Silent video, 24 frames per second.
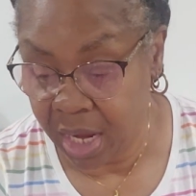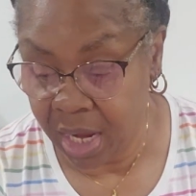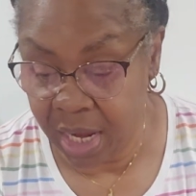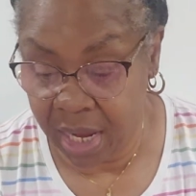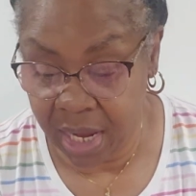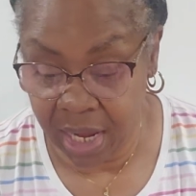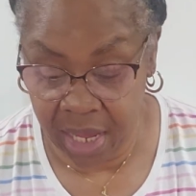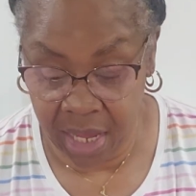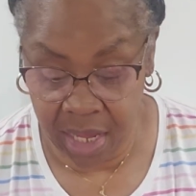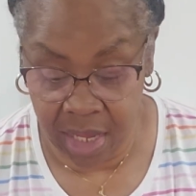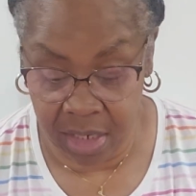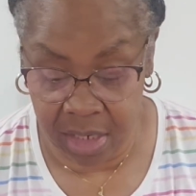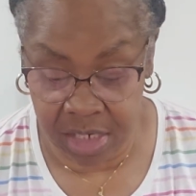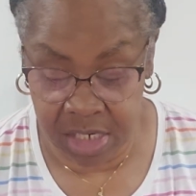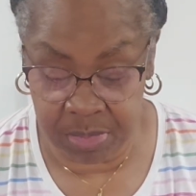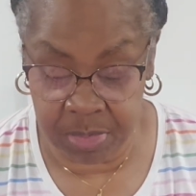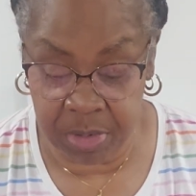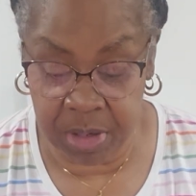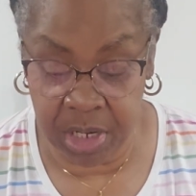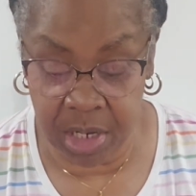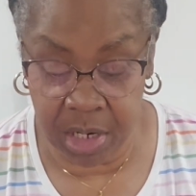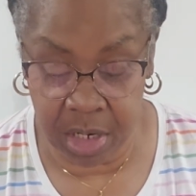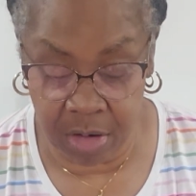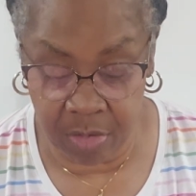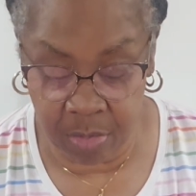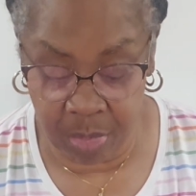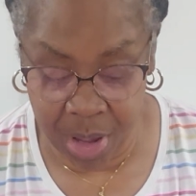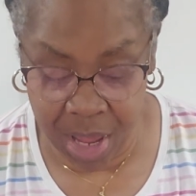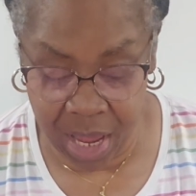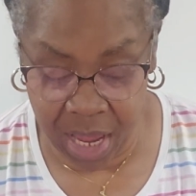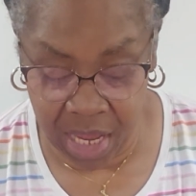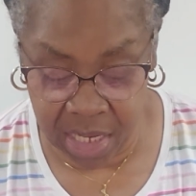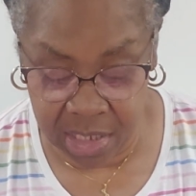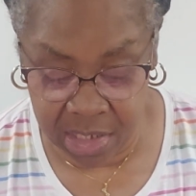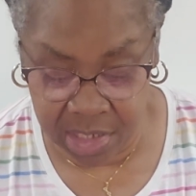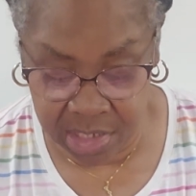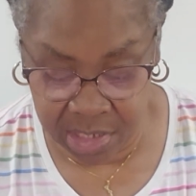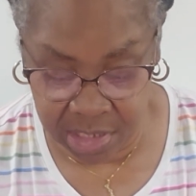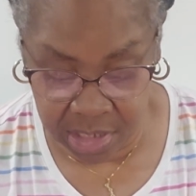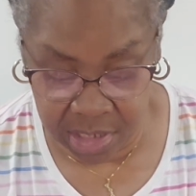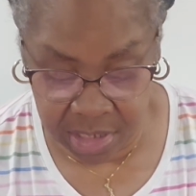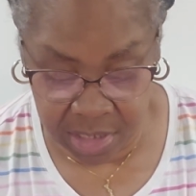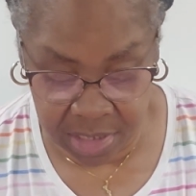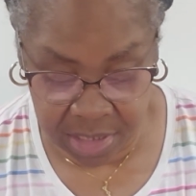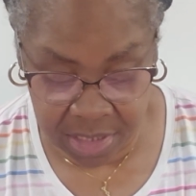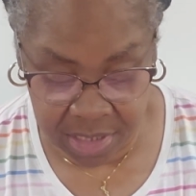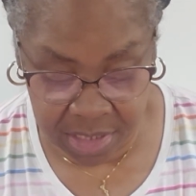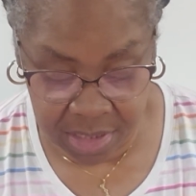and speaking of
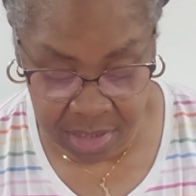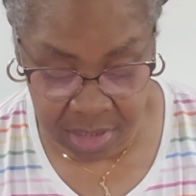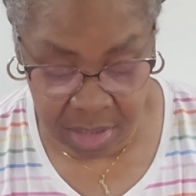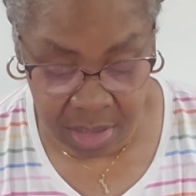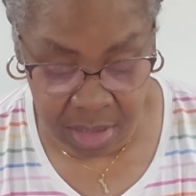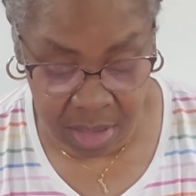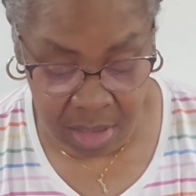patches,